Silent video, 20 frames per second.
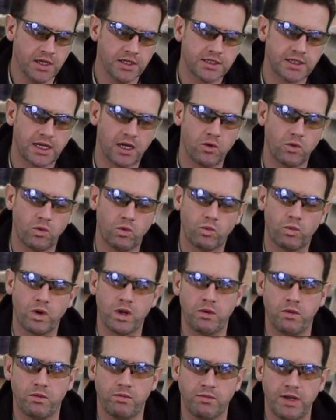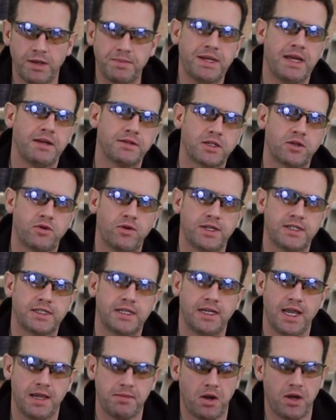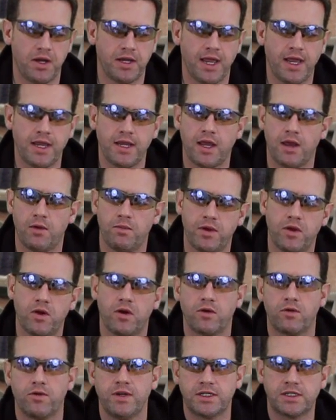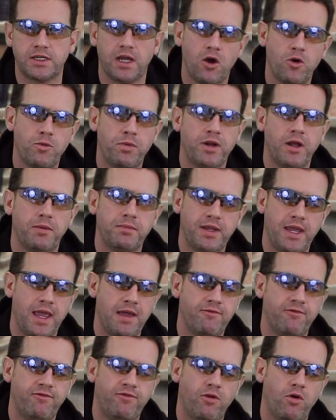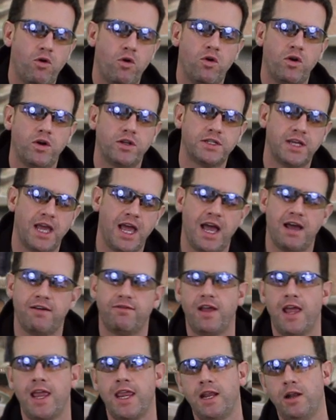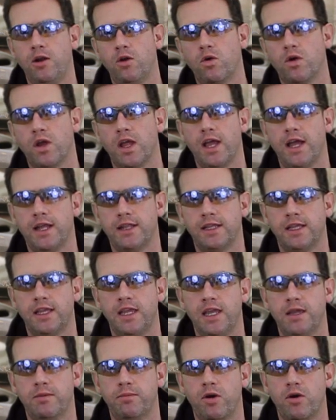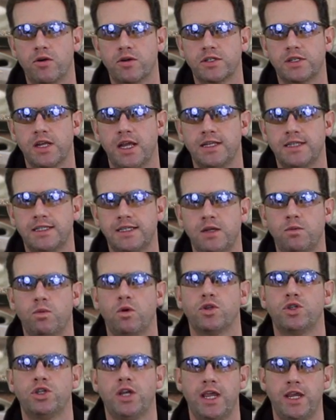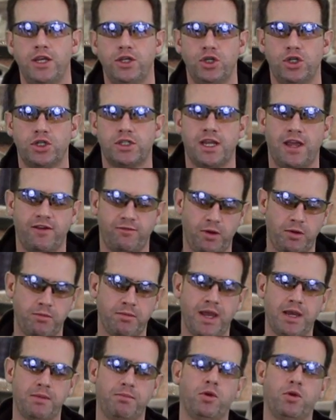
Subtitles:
So we nipped out to Chris in MIA, and we got Chris to open up the M4 to have a look at the gearbox and see what changes have been made,